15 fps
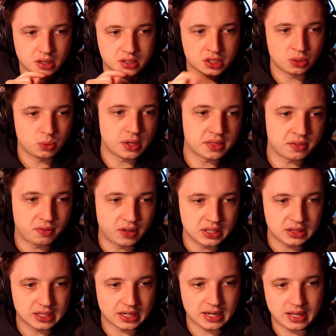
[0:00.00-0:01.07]
Two Weird Things
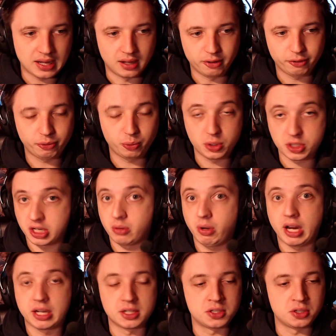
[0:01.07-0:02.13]
That Love, which I
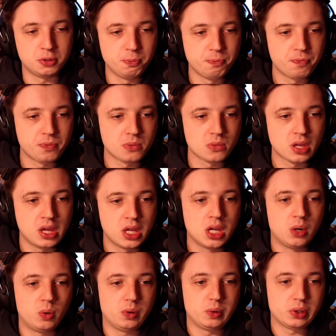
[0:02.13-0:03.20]
reacted to,
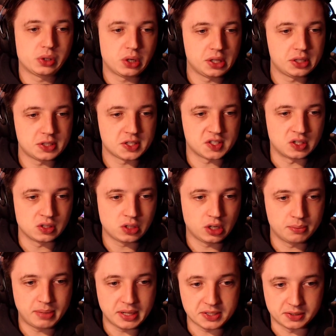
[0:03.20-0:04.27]
we recorded a song
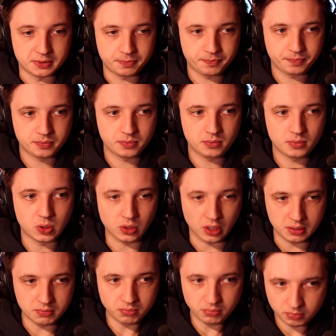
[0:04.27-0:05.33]
called Better. Okay?
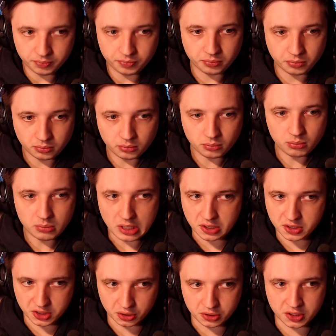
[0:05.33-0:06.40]

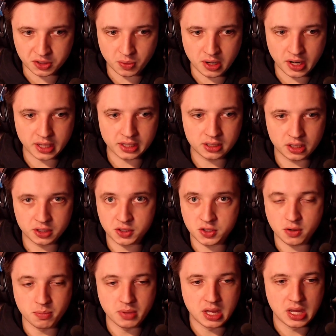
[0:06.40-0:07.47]
So this one, I
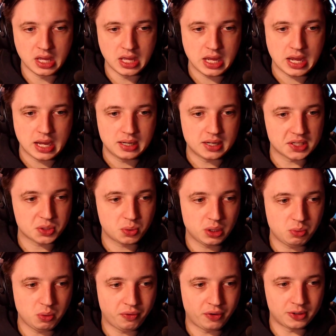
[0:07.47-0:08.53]
assume. Last week
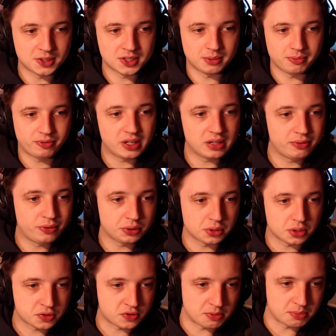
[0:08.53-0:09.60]
we found some fun
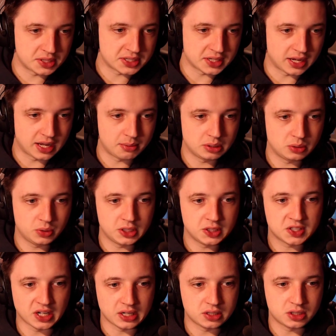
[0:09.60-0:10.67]
footage from the time and we
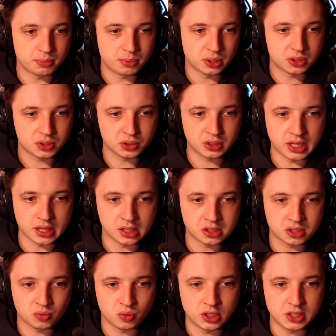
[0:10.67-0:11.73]
decided to put it together
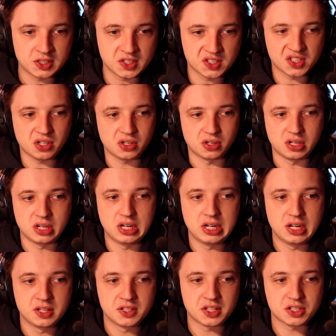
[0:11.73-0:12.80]
to release the song.
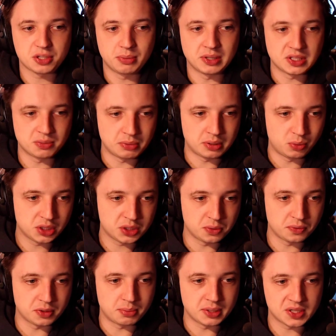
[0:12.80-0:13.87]
Such amazing memories with
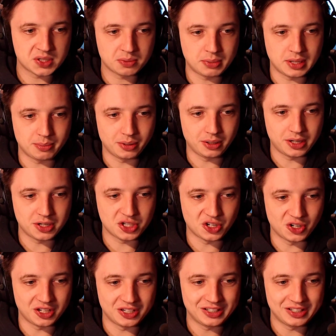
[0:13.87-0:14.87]
the best people. Enjoy.